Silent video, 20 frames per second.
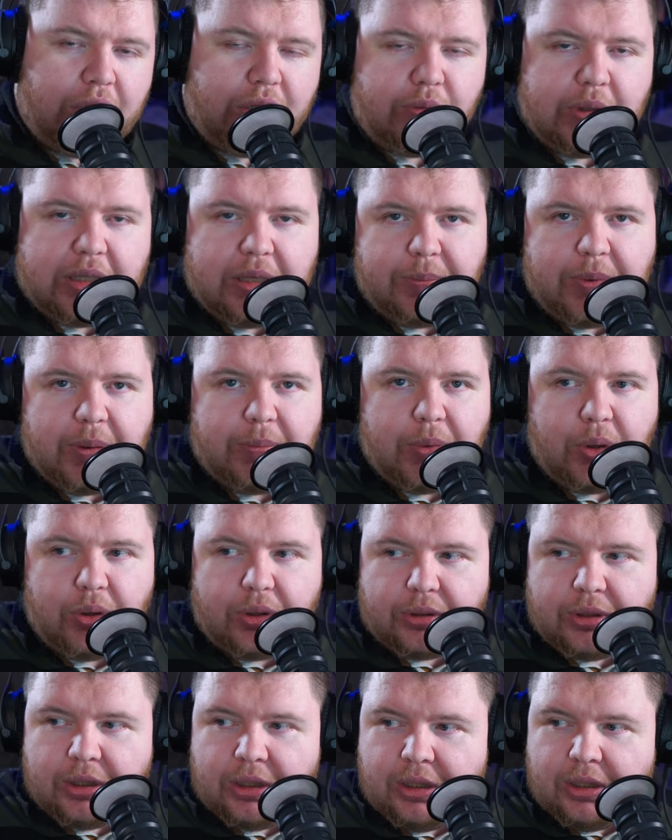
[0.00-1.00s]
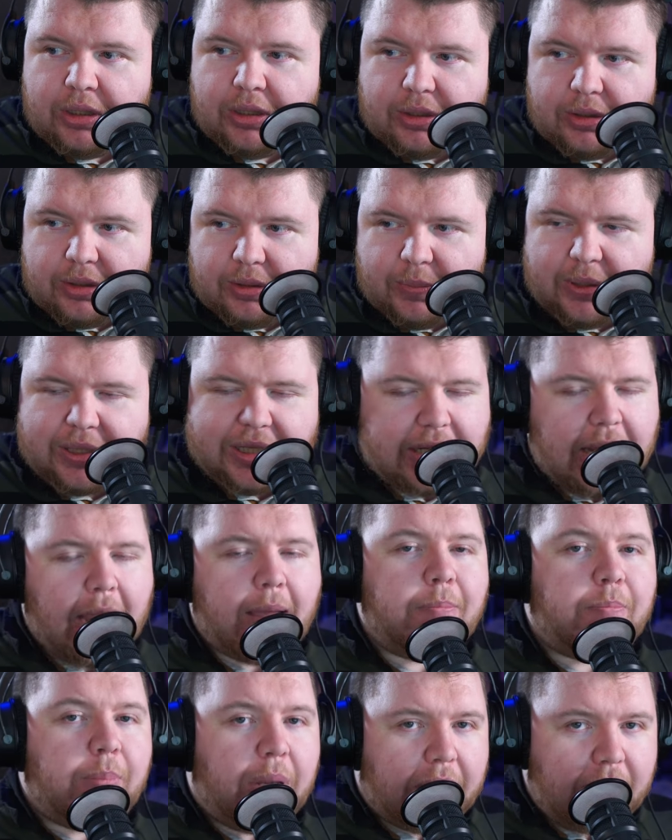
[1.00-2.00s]
They're a little bit more, well, they
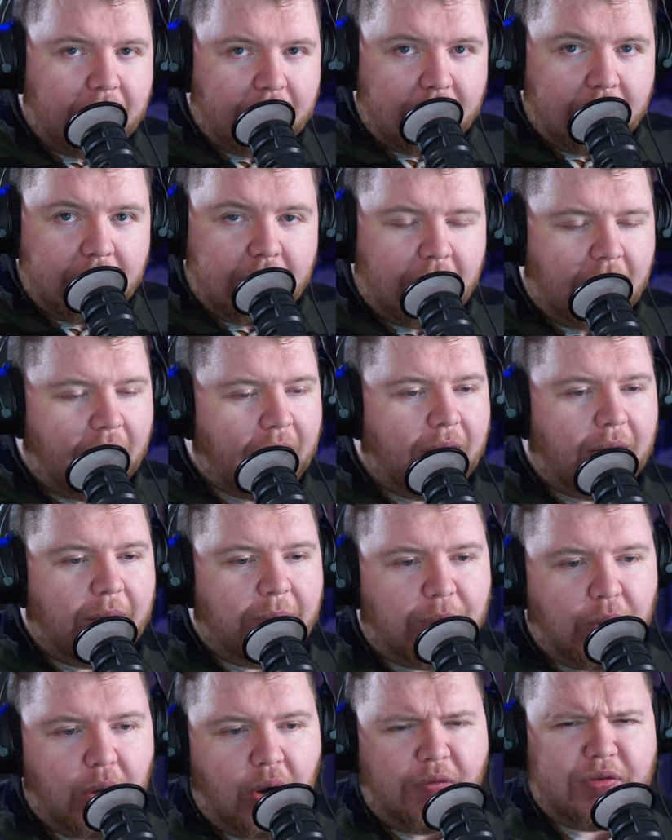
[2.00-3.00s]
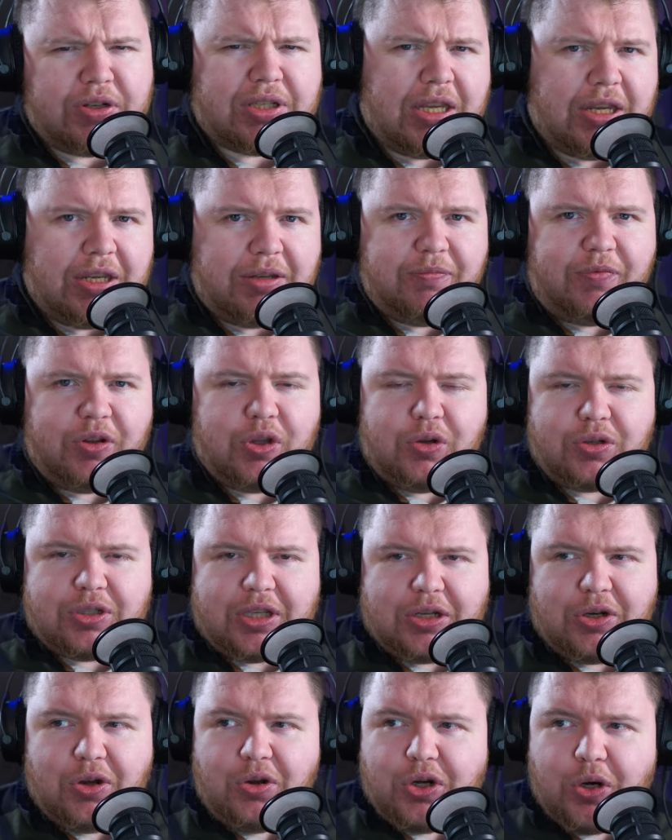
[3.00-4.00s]
can be. But obviously, for those
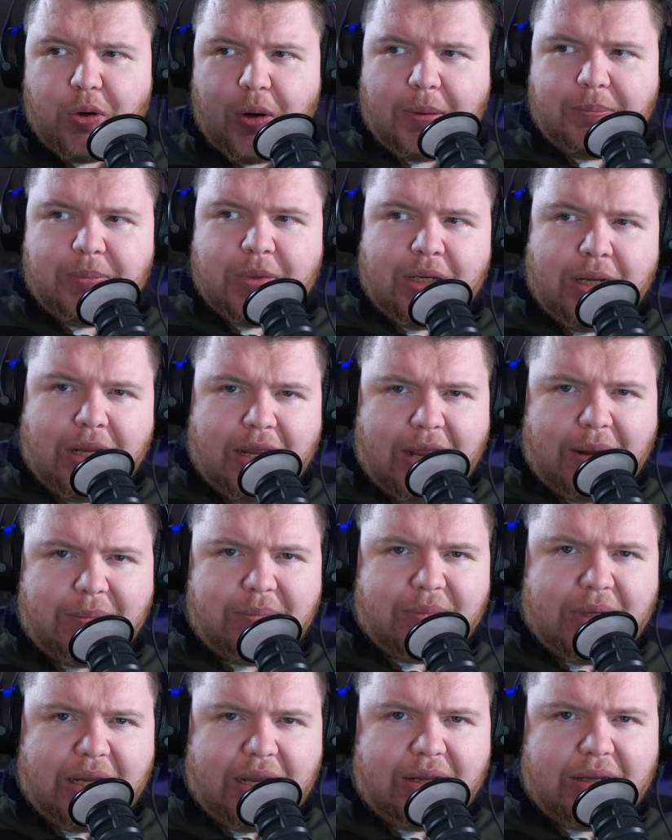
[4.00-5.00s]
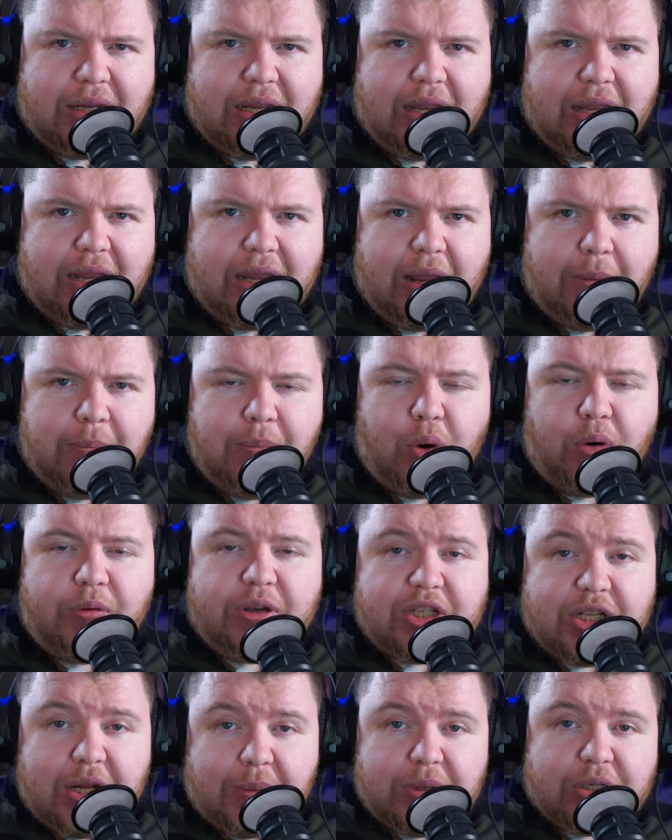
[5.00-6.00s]
that don't know, I'm more
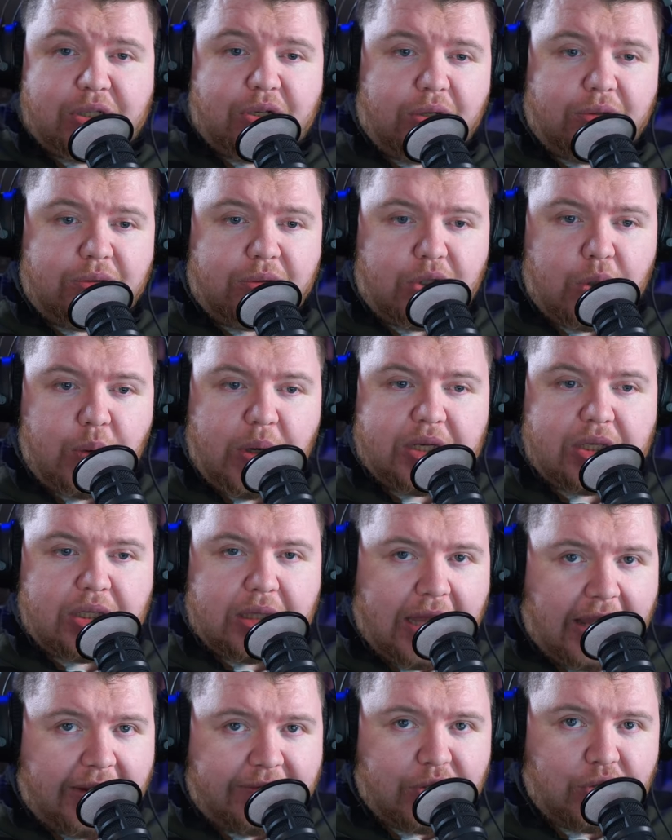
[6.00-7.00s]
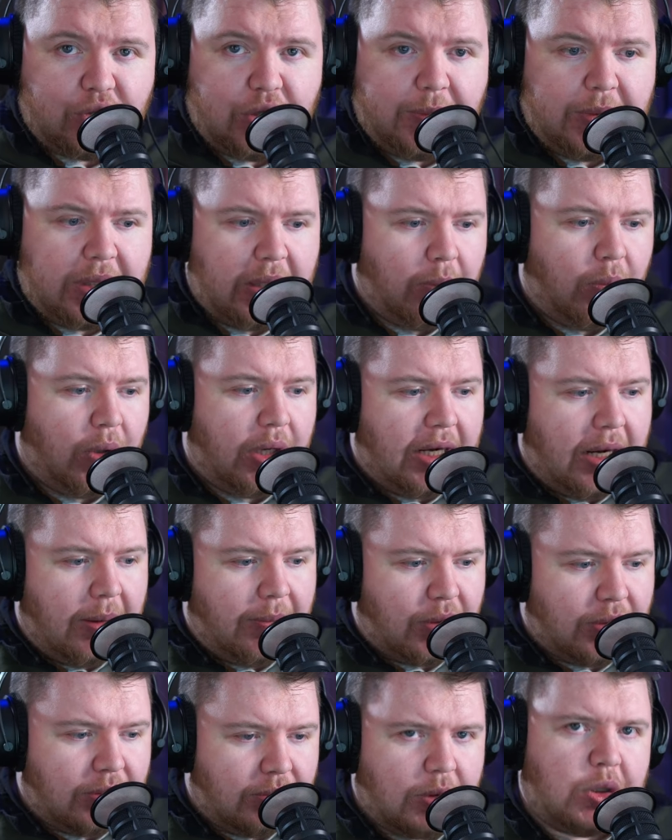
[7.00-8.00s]
established on Twitch live streaming than what I am
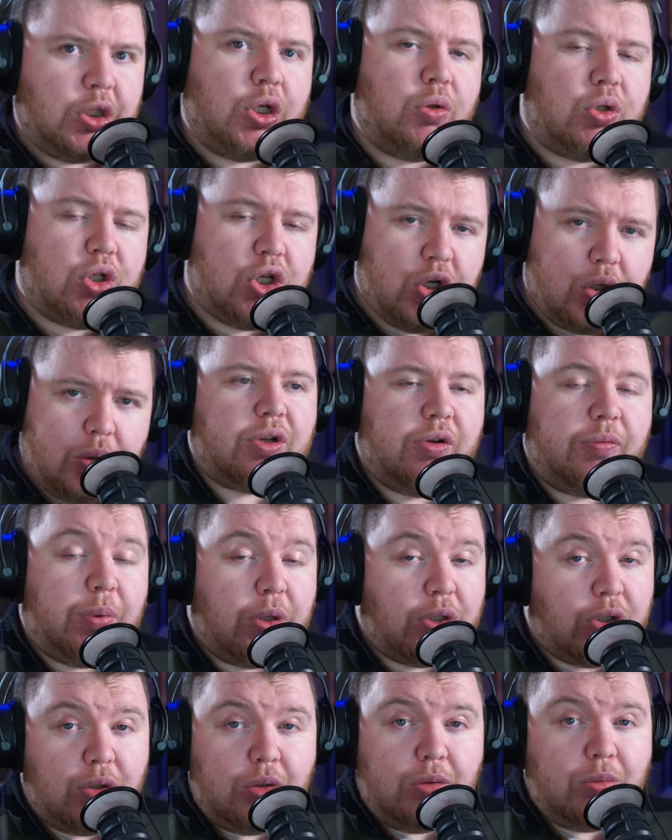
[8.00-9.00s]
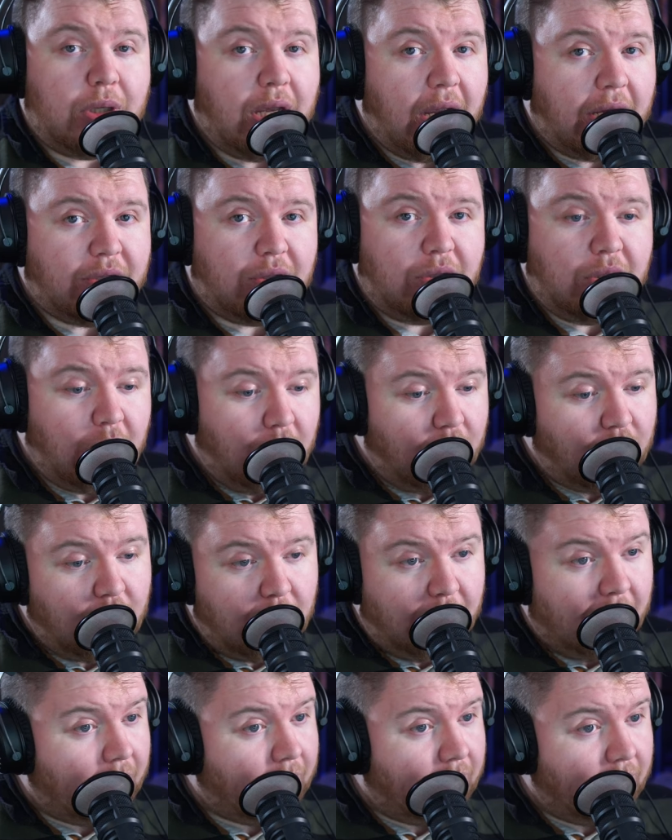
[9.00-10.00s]
on YouTube. But you guys on
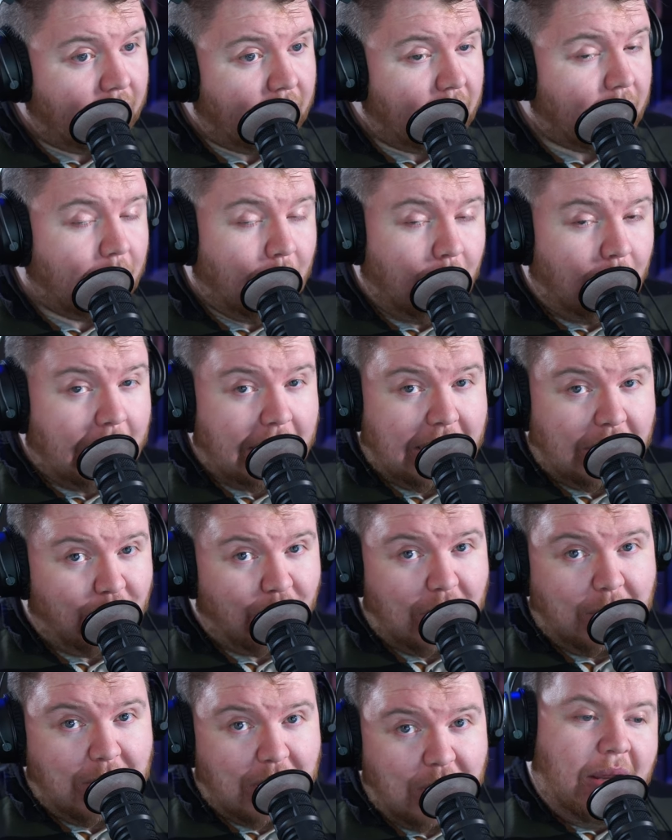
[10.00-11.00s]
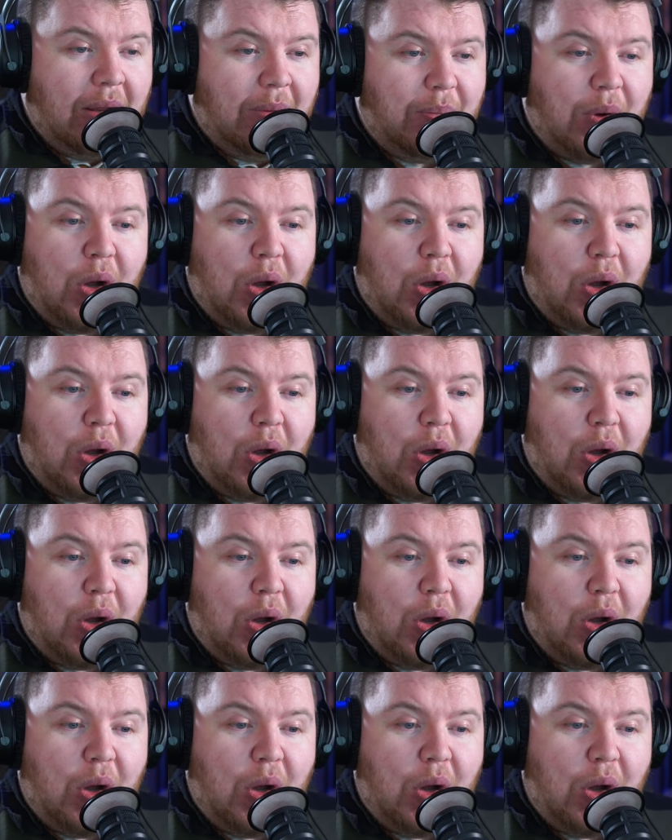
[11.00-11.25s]
YouTube are slowly creeping up.